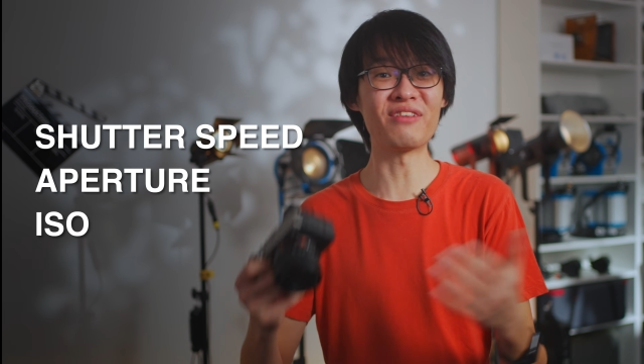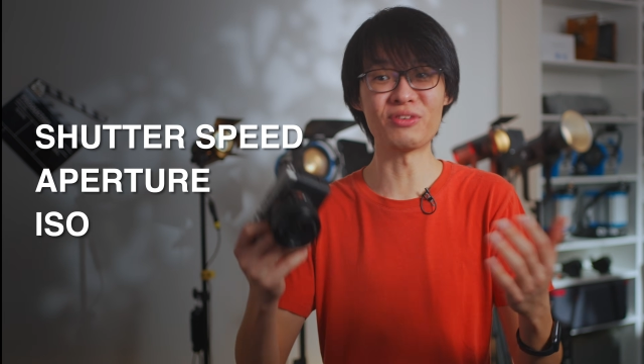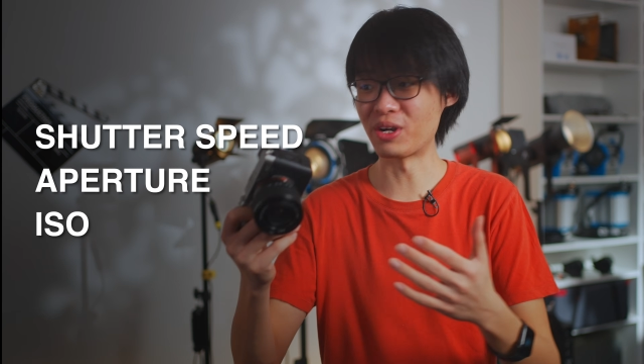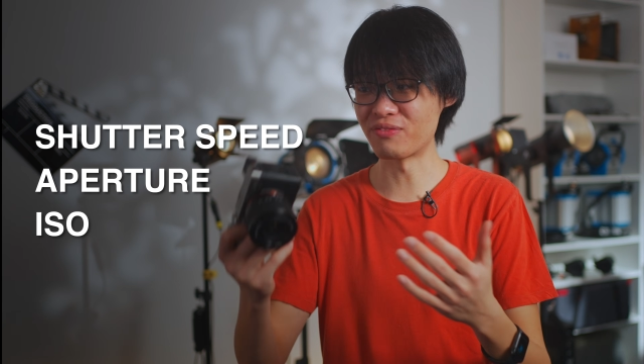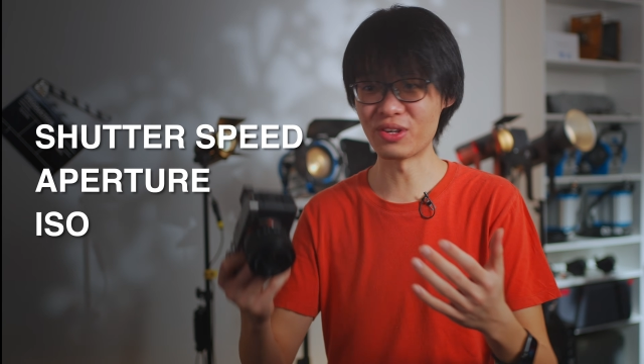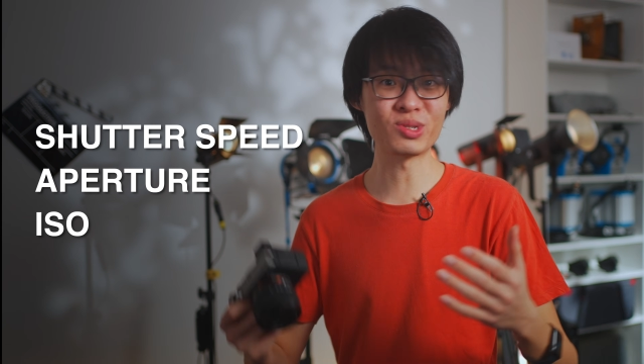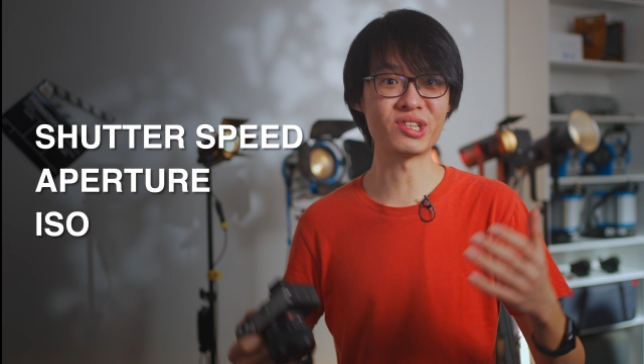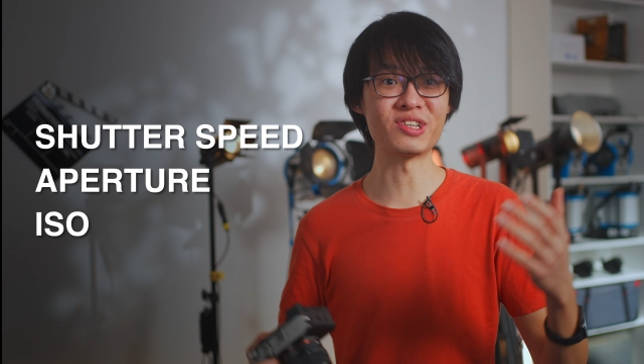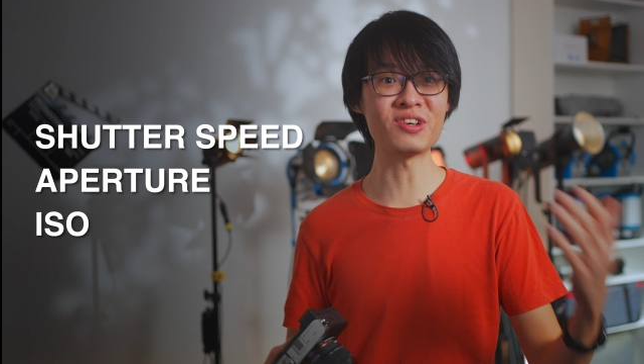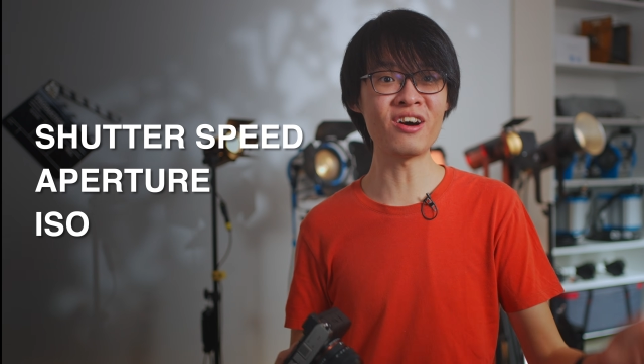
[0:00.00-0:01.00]
every one of those
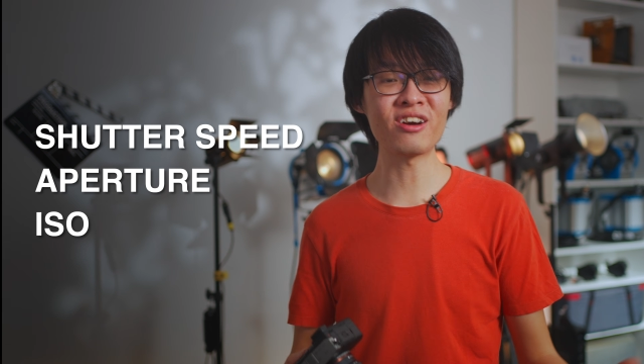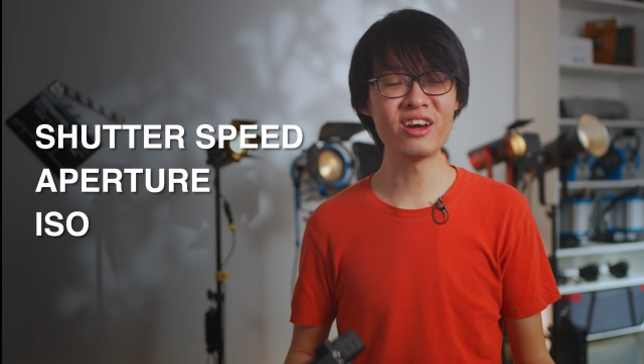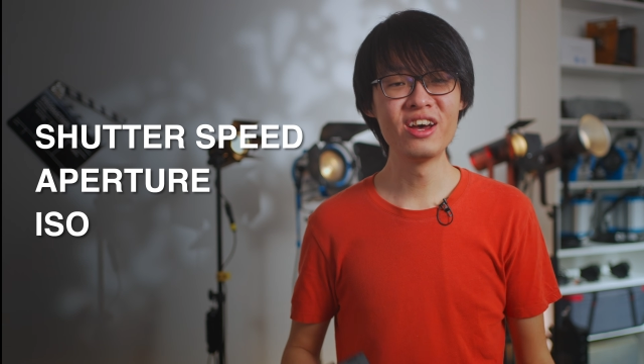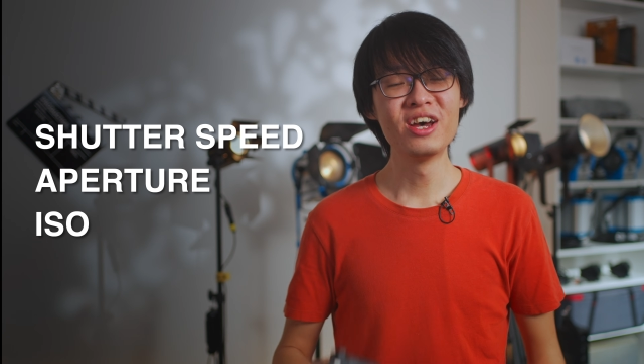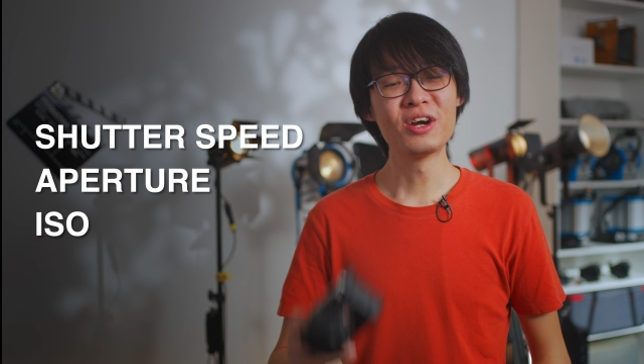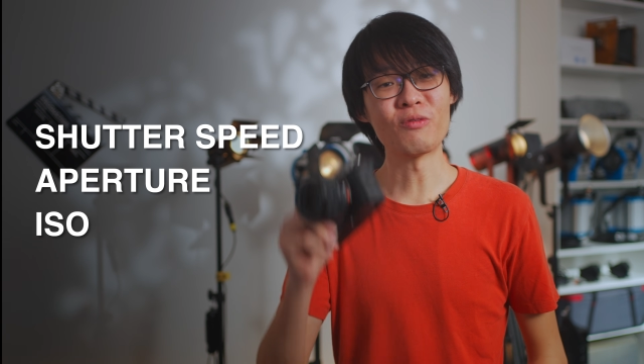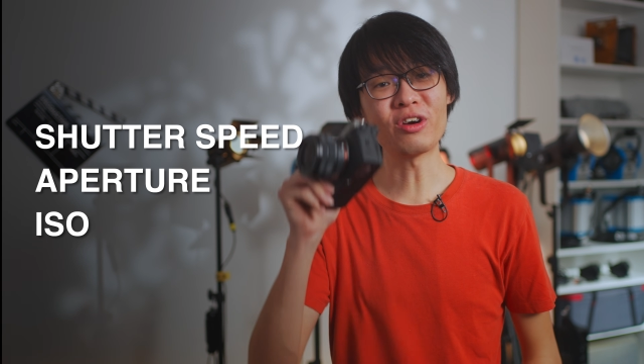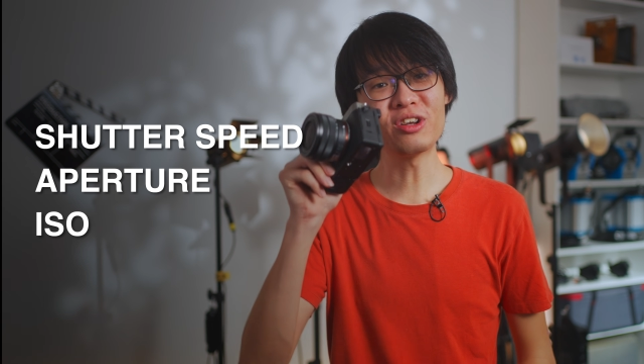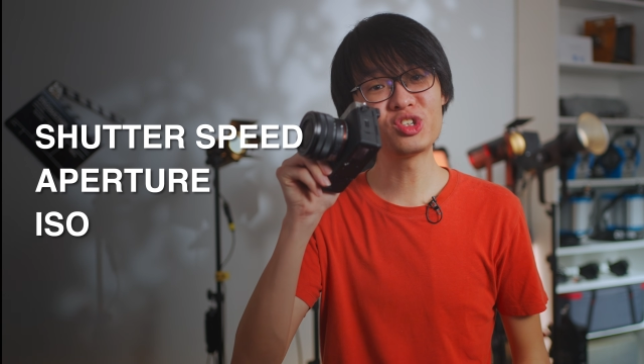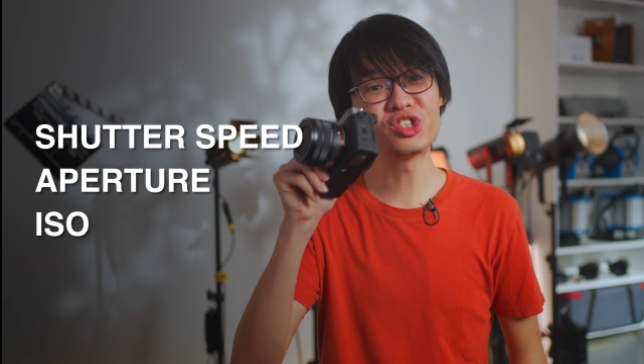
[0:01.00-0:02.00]
things are. We're
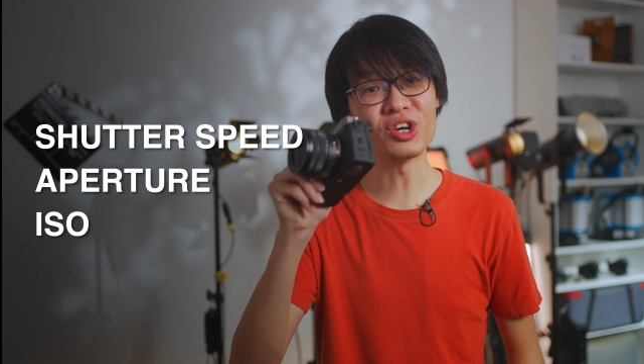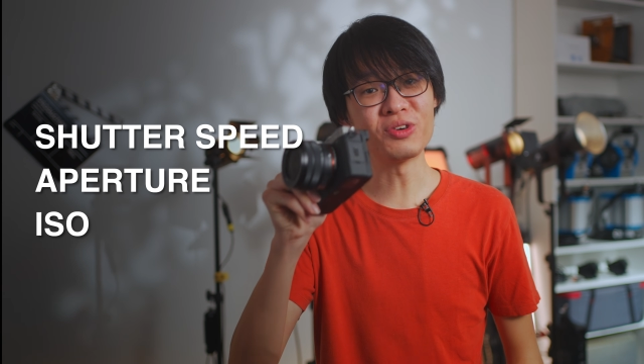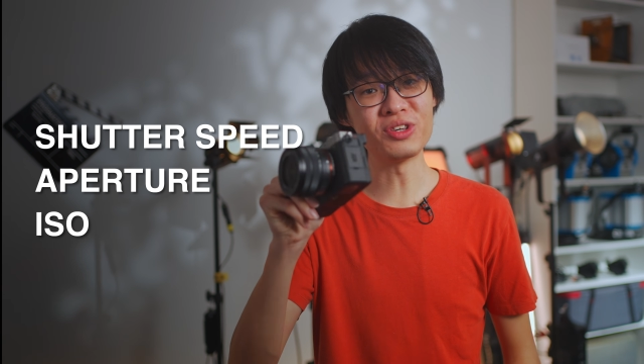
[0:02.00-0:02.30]
gonna show